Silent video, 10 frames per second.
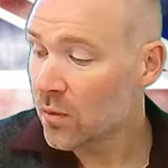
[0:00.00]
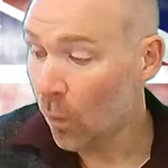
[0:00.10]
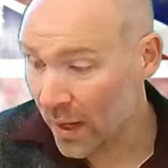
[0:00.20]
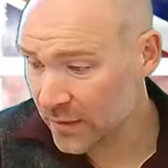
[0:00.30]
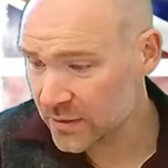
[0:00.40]

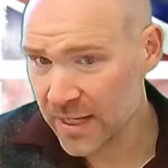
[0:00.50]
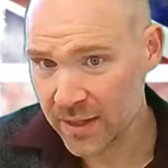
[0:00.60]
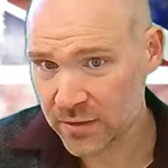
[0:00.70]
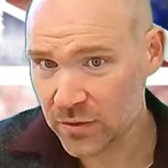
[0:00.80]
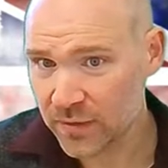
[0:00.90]
Wales
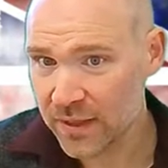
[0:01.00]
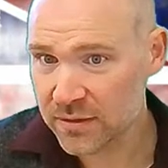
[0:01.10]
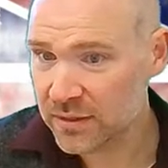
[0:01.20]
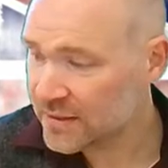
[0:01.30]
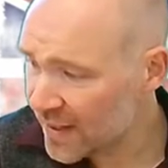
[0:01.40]
Act
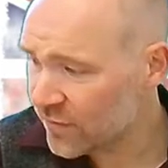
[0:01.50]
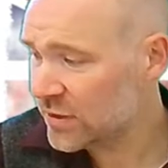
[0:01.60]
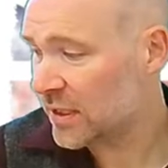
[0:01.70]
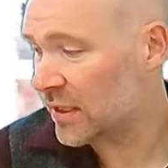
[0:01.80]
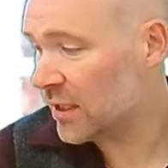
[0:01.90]

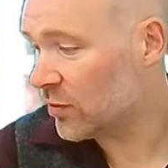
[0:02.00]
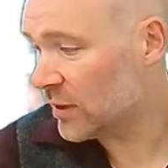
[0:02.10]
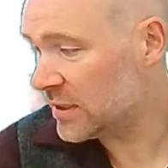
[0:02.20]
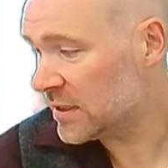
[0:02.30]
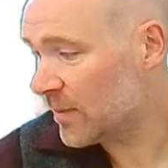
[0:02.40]
2017
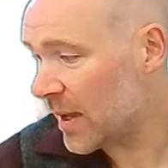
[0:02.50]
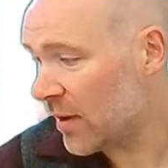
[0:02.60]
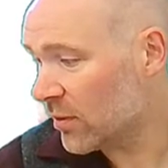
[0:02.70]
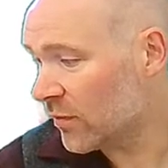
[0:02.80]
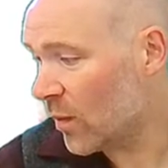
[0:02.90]
increases the
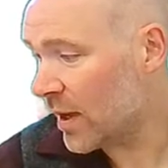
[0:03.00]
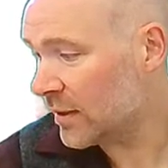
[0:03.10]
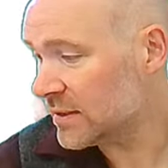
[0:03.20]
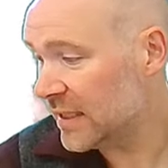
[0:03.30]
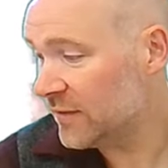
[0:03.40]
power of
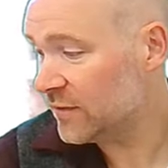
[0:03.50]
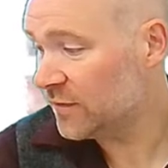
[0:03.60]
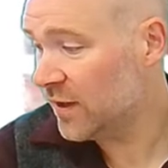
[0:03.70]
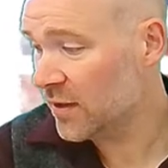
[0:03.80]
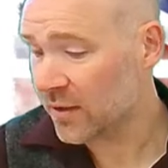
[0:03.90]
Wales even
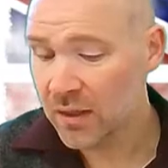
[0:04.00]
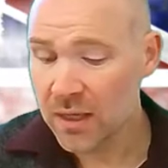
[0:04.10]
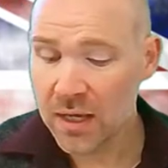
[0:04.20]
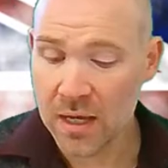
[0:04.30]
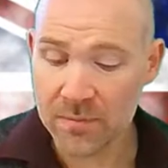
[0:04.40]
further.
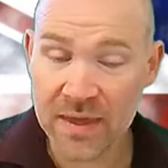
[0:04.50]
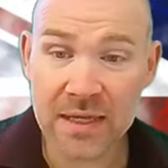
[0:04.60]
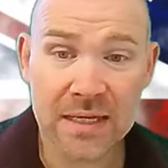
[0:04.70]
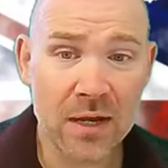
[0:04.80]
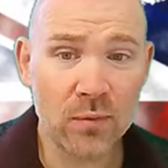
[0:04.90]
Um, they
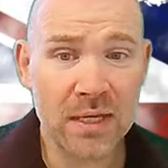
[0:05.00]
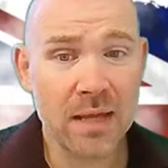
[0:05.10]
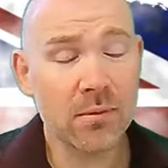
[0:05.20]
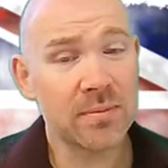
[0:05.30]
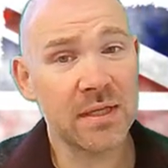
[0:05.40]
can now
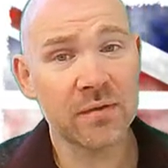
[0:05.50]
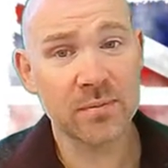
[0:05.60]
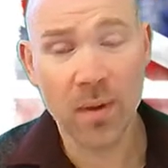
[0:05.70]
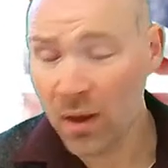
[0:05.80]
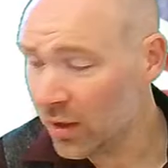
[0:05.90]
rename themselves a
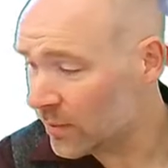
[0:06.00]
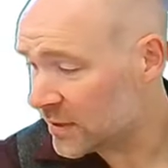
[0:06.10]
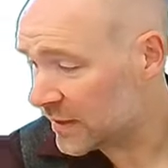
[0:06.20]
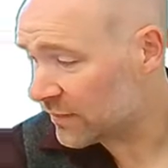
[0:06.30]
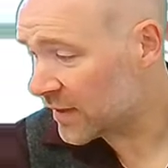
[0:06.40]

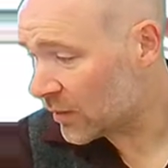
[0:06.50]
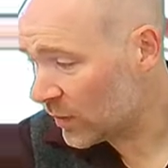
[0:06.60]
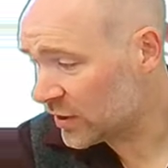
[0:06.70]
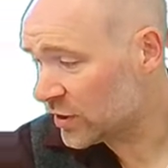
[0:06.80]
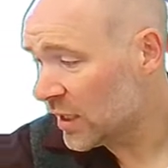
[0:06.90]
parliament if they
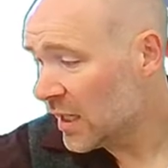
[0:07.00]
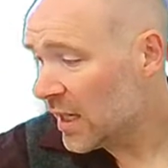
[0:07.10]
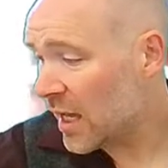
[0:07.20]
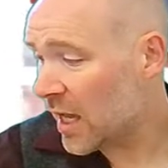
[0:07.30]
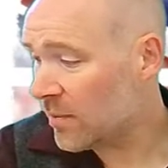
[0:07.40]
wish,
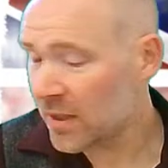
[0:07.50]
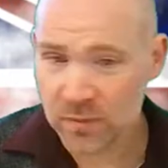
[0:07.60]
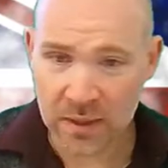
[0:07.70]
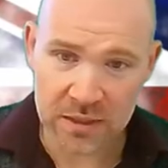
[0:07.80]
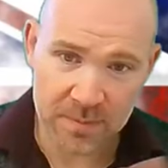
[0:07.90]
um, as
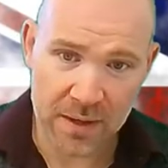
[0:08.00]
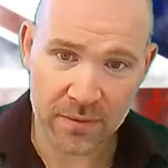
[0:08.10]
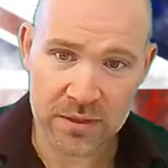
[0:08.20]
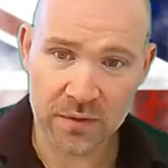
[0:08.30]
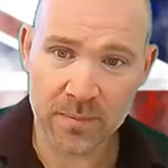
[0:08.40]
well as
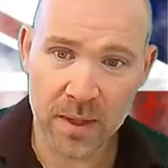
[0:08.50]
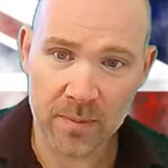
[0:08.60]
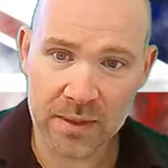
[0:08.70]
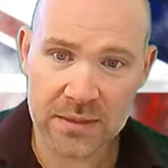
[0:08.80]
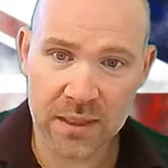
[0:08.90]
powers over
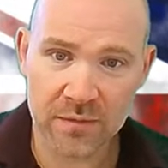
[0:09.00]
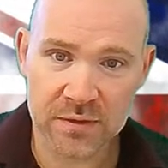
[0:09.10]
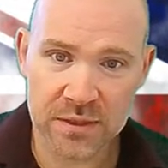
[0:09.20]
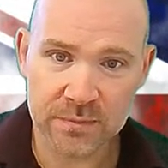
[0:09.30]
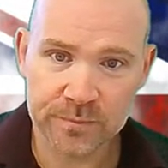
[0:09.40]
public
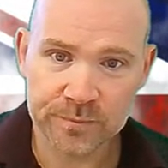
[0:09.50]
services.